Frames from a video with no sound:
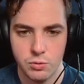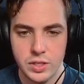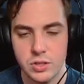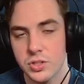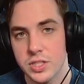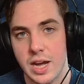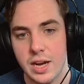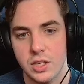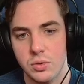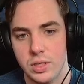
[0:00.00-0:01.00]
ears is kind
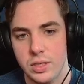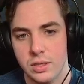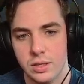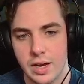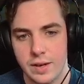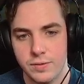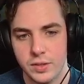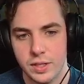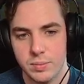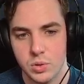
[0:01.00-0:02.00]
of unique. I feel
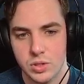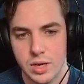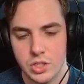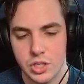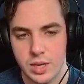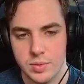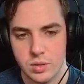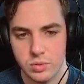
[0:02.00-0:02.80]
like most gacha games I don't